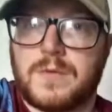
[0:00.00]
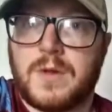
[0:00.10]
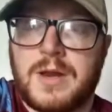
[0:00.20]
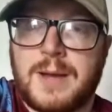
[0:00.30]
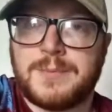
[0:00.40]

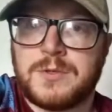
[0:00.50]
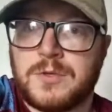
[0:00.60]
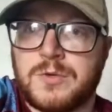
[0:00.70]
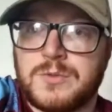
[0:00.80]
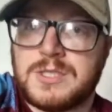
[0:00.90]
An
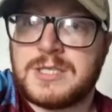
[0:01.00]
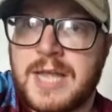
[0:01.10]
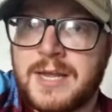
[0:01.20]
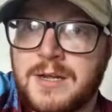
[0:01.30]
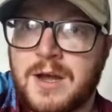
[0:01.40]
absolute
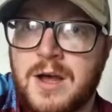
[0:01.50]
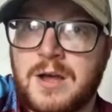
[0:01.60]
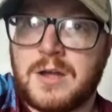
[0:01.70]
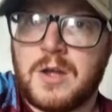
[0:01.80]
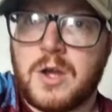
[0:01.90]
stinker,
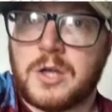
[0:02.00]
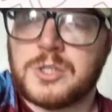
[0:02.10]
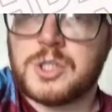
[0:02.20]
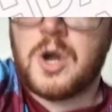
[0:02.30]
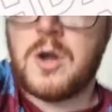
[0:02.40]
a
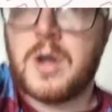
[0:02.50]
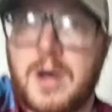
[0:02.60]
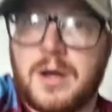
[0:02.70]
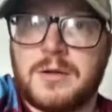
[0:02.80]
shocker.